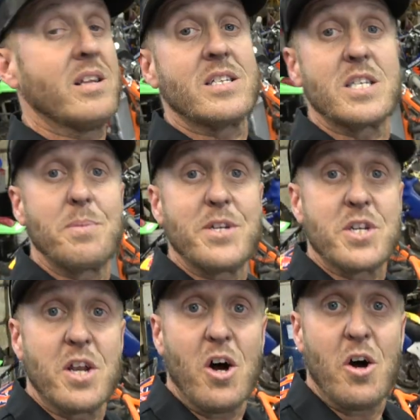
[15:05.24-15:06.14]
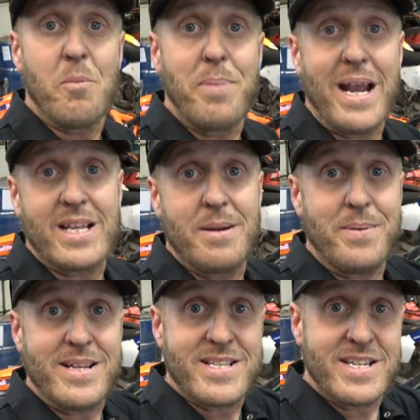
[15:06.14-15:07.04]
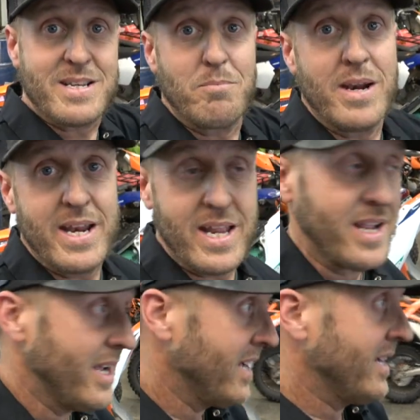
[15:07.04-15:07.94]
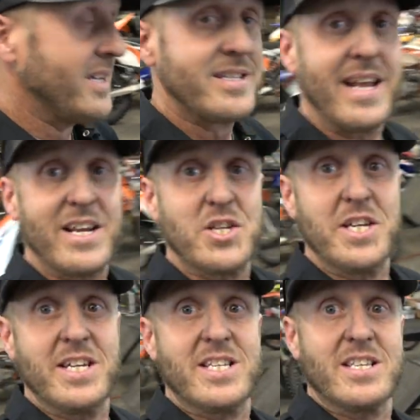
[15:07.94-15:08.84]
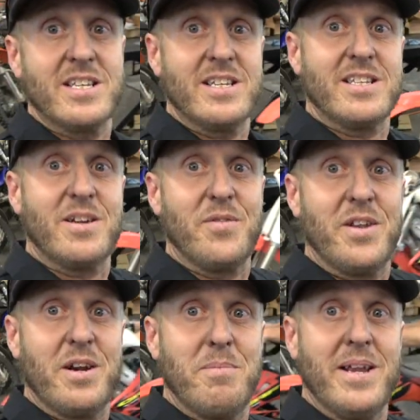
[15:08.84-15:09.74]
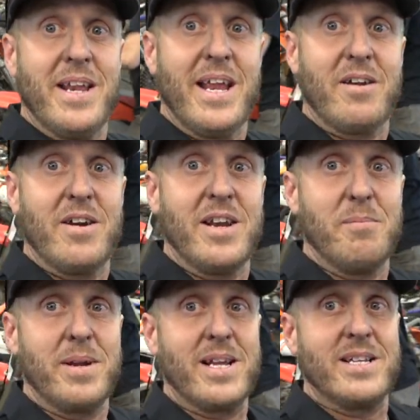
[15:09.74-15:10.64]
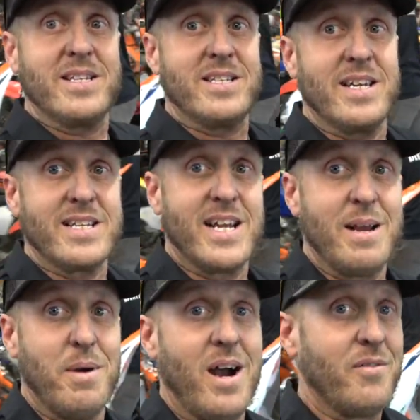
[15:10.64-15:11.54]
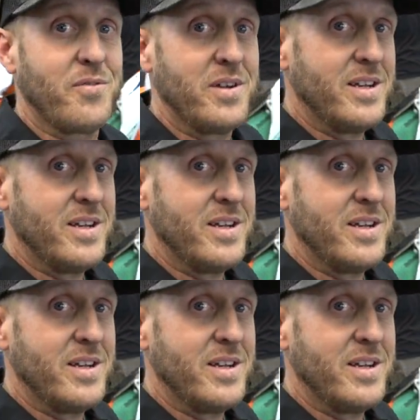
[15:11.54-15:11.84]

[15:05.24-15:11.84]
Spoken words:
suspension all packed up and sent to Brady. Zach Sheets is over there being angry because he's got time off.